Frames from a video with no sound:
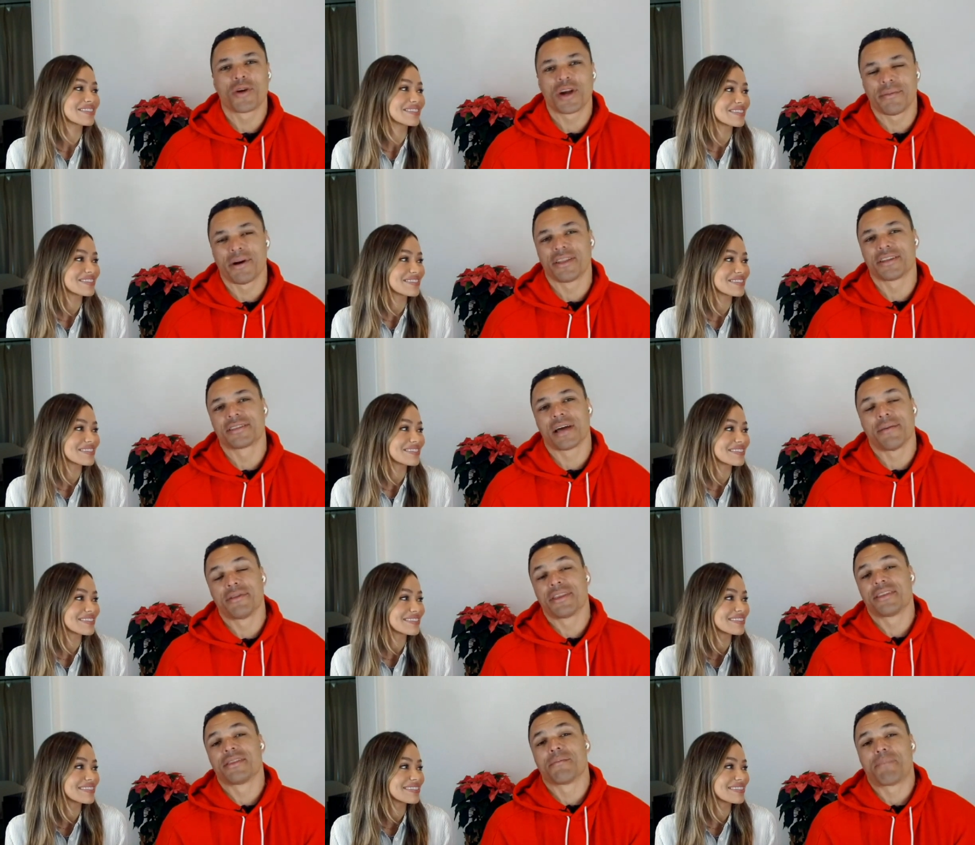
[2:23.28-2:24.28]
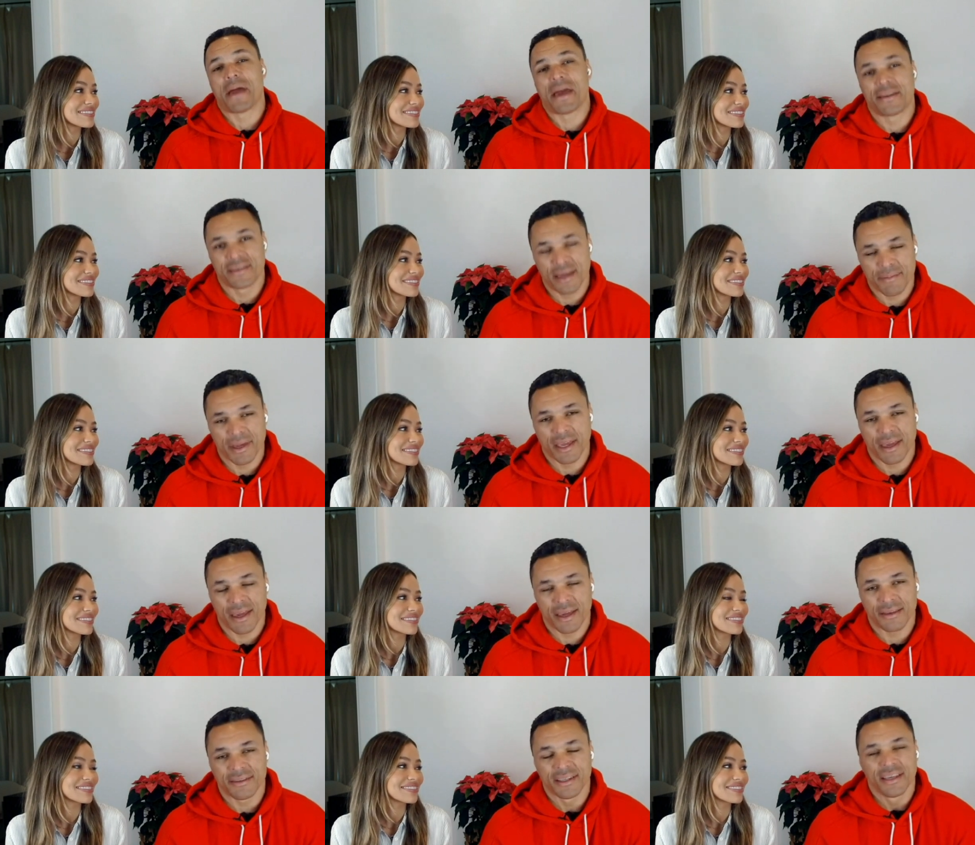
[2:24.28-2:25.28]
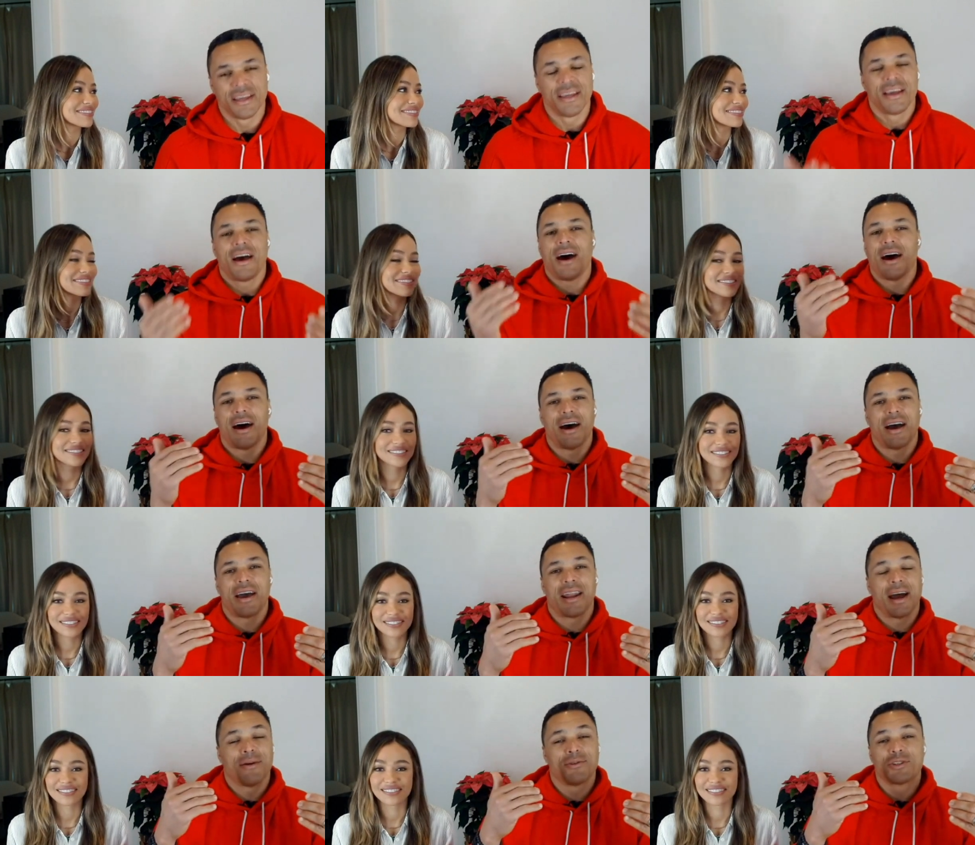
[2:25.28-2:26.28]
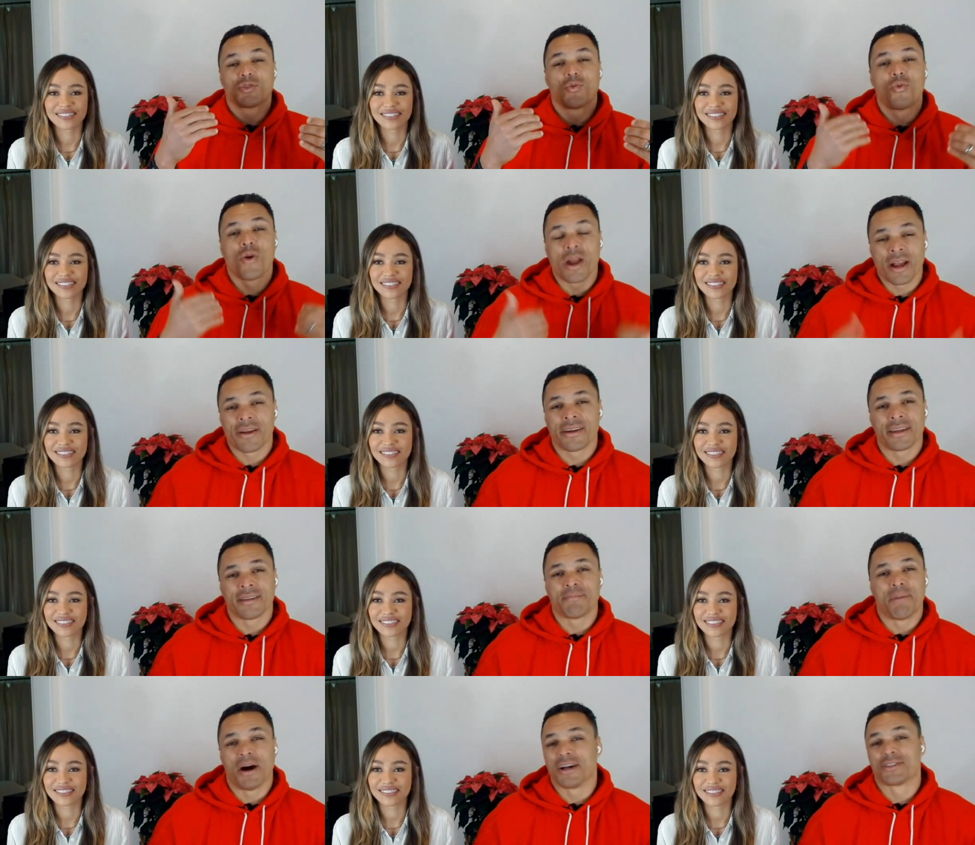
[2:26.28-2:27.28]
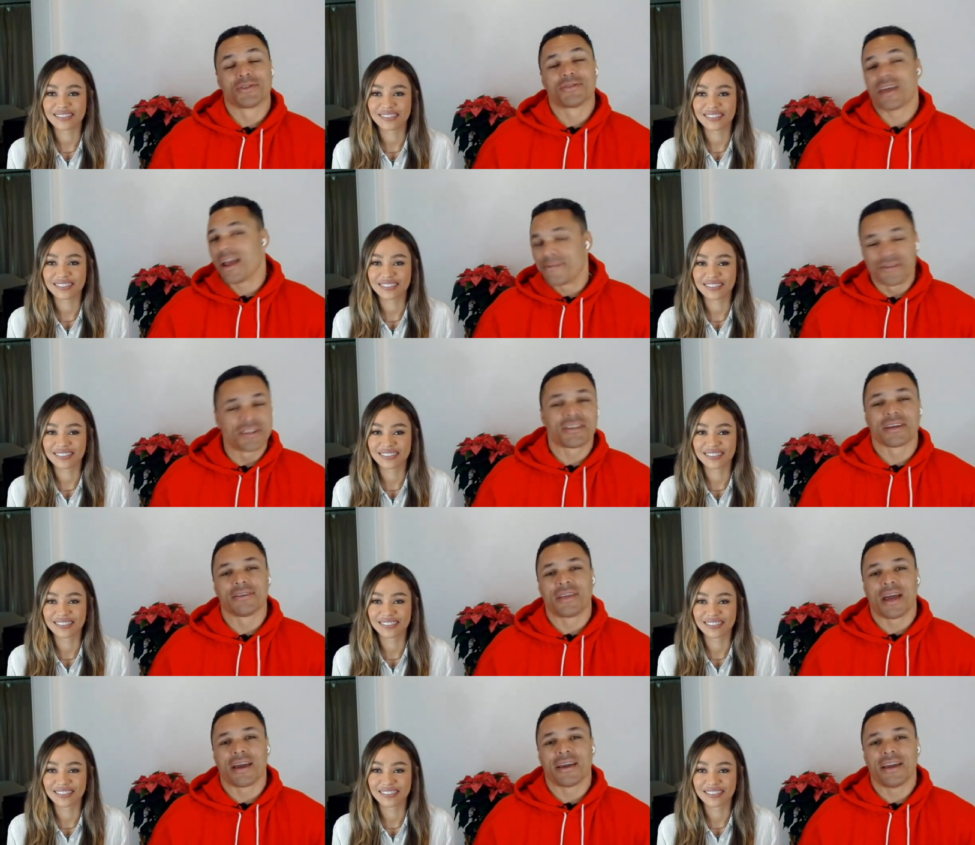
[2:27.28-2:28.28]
Speaker 1: them all the time. And then the pandemic hit, and I was wearing ponchos every single day.